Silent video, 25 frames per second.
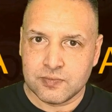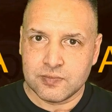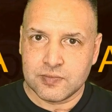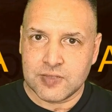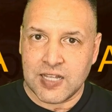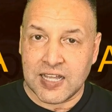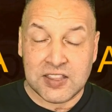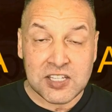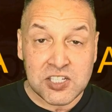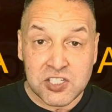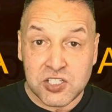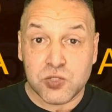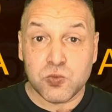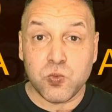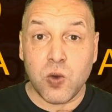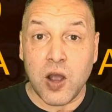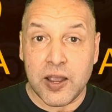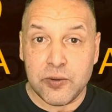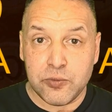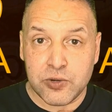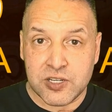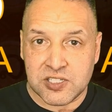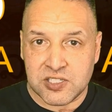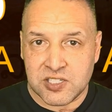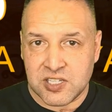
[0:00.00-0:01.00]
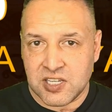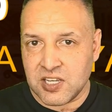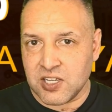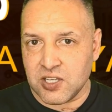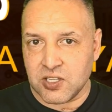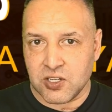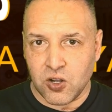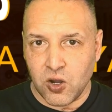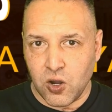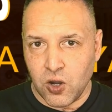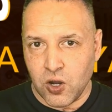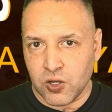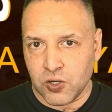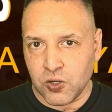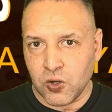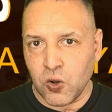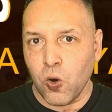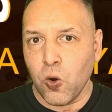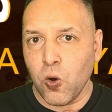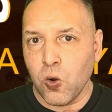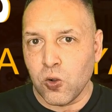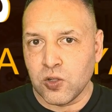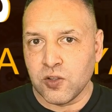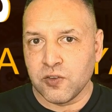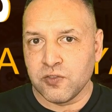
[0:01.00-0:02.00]
And this is why we see it on
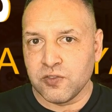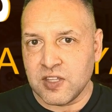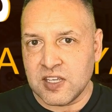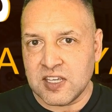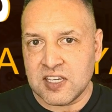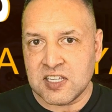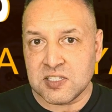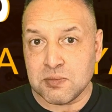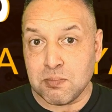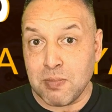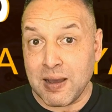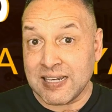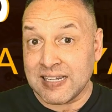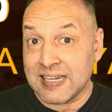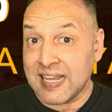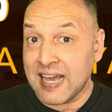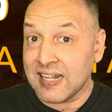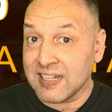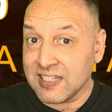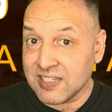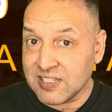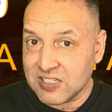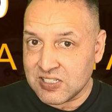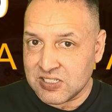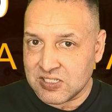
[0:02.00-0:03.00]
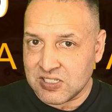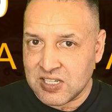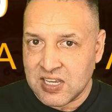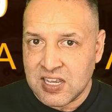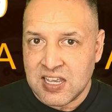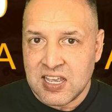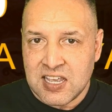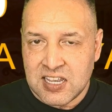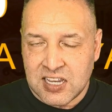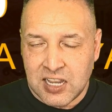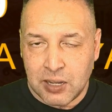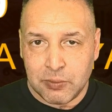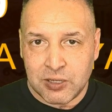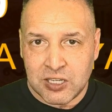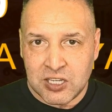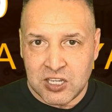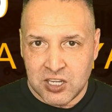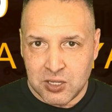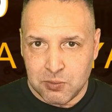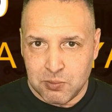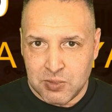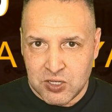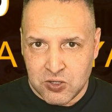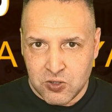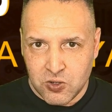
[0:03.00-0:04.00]
all of these mandalas coming
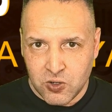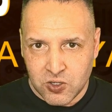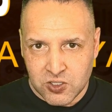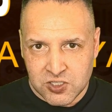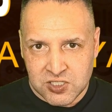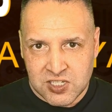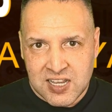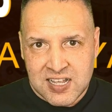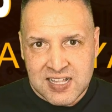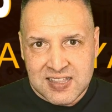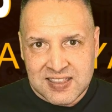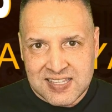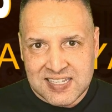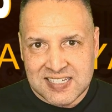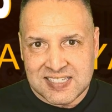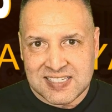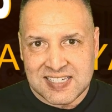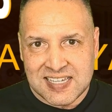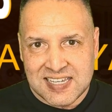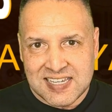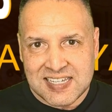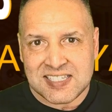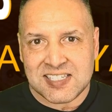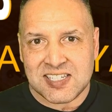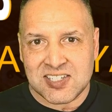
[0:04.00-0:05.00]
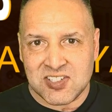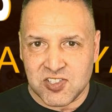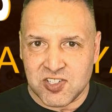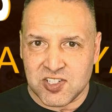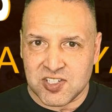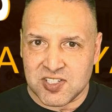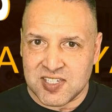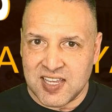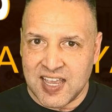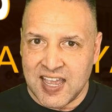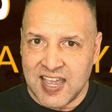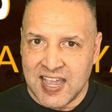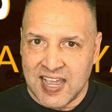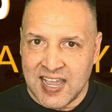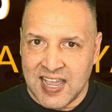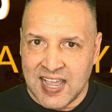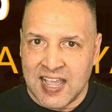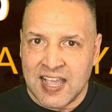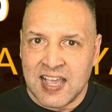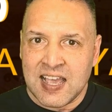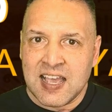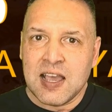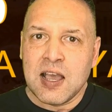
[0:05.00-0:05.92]
here, because this isn't just saying